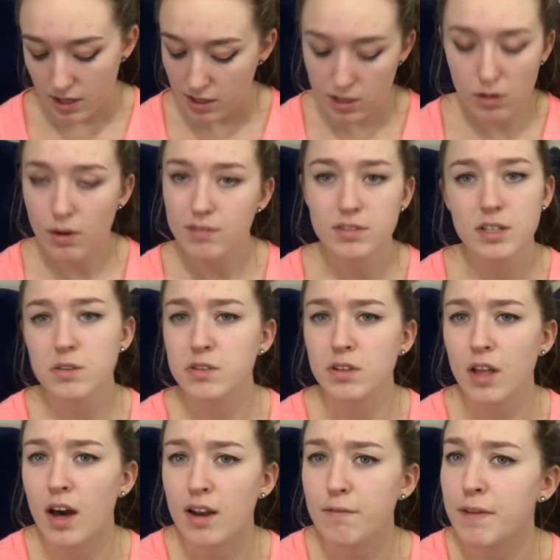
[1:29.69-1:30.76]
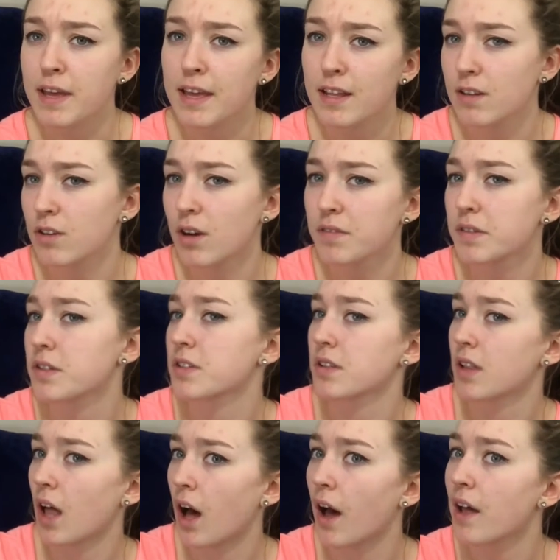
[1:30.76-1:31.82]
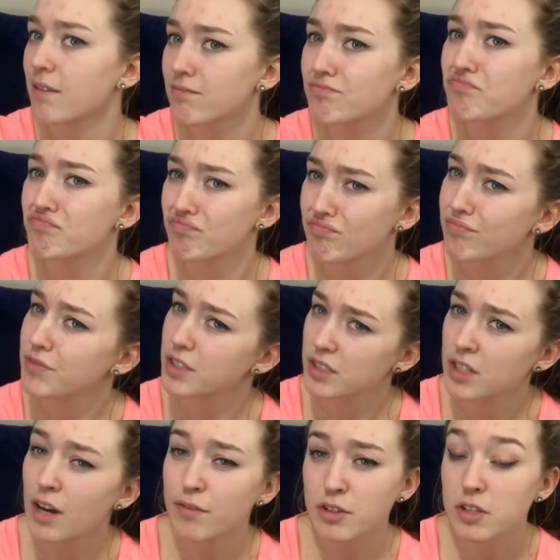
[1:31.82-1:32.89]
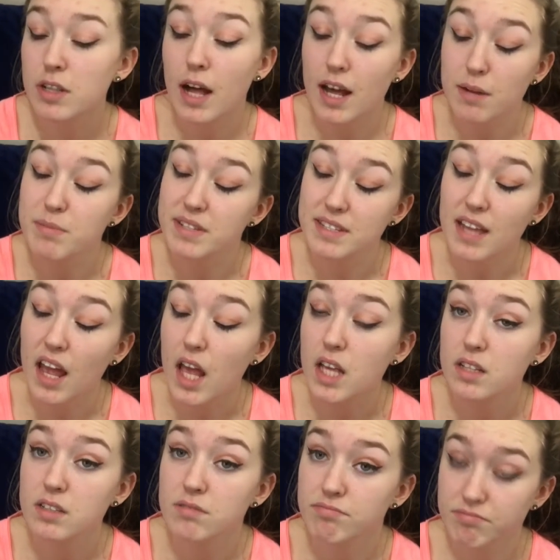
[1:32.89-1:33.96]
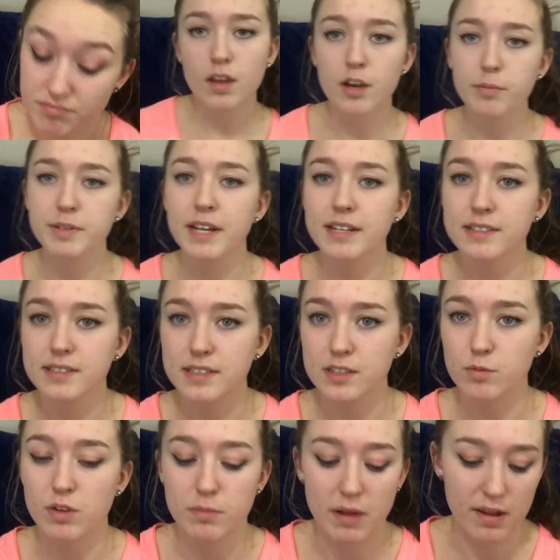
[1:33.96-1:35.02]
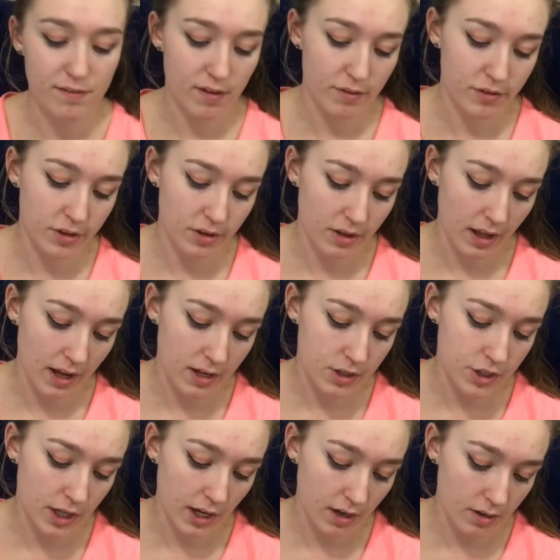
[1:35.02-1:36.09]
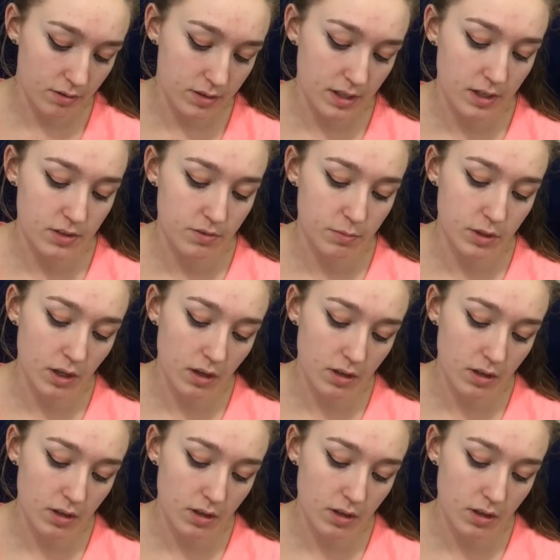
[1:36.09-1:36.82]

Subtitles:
You don't have to use a lot of it. It covers a lot. Covers a lot of mistakes. Up next is one of my favorite little eyeshadows, and it's from